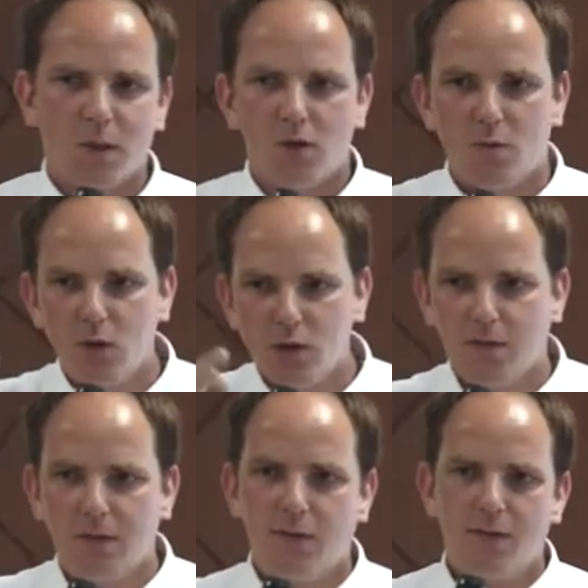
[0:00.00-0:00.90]
So most
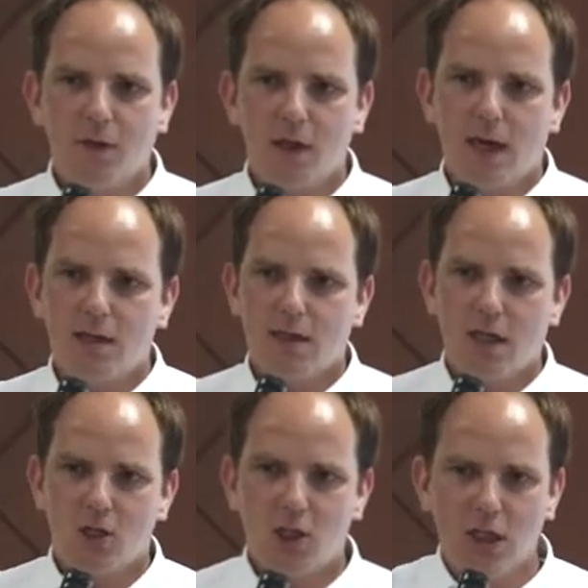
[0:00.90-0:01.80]
of the fertilizers
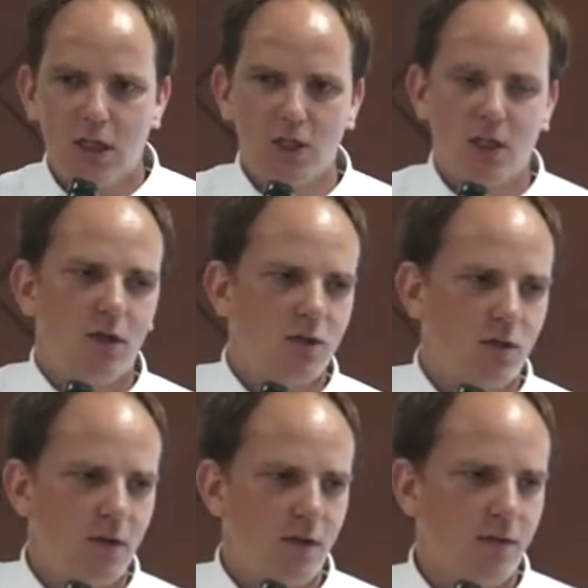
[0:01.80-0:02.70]
actually leach out to
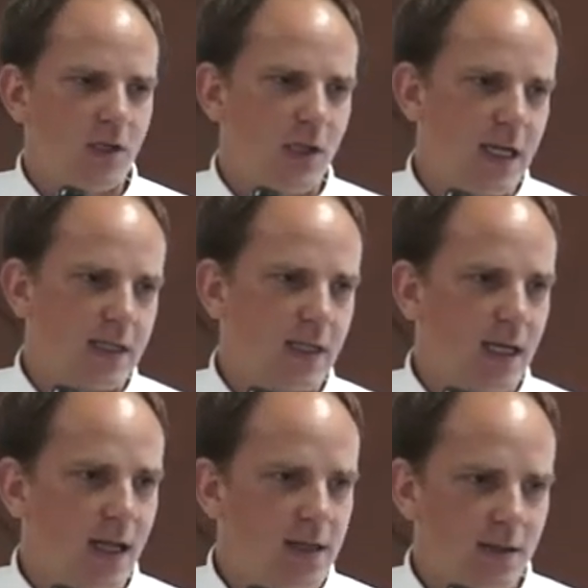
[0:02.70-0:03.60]
the rivers, lakes, and
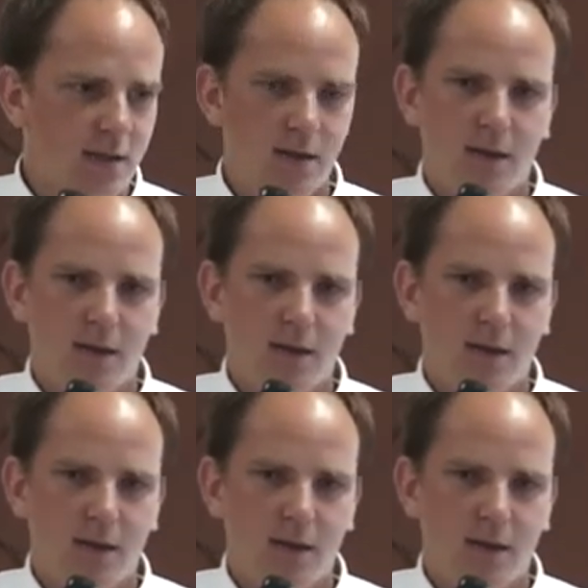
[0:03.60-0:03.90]
canals.